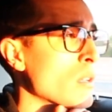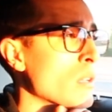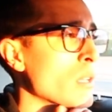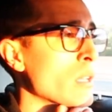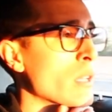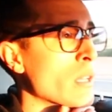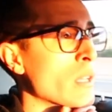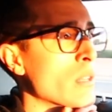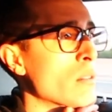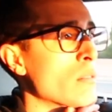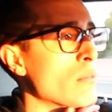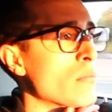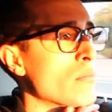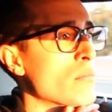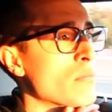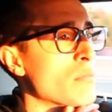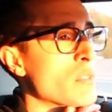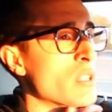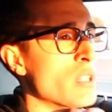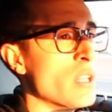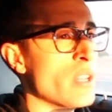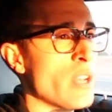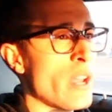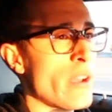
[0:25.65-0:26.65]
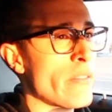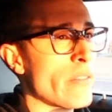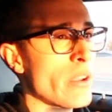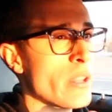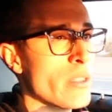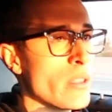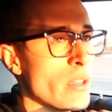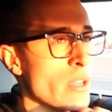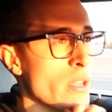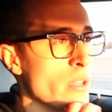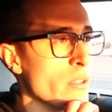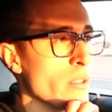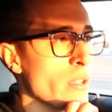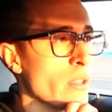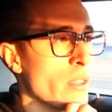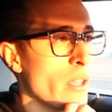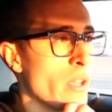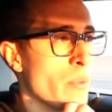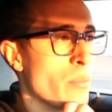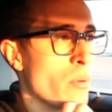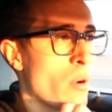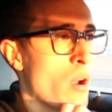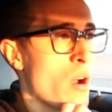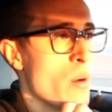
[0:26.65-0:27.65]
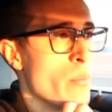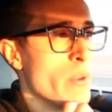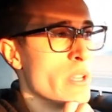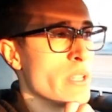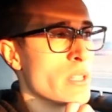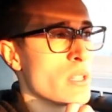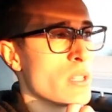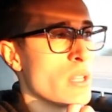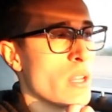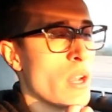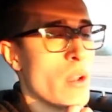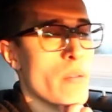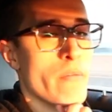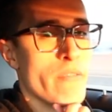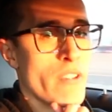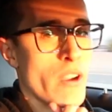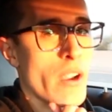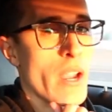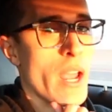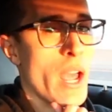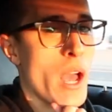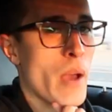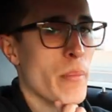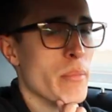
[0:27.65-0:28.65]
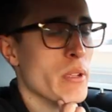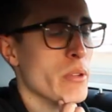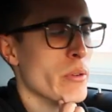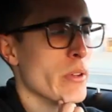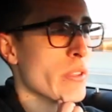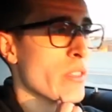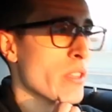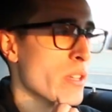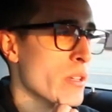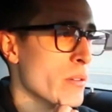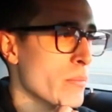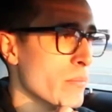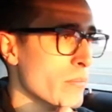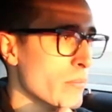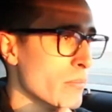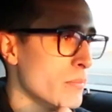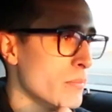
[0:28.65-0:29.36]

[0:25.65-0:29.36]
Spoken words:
It did everything that they promised, and I'm very happy with it.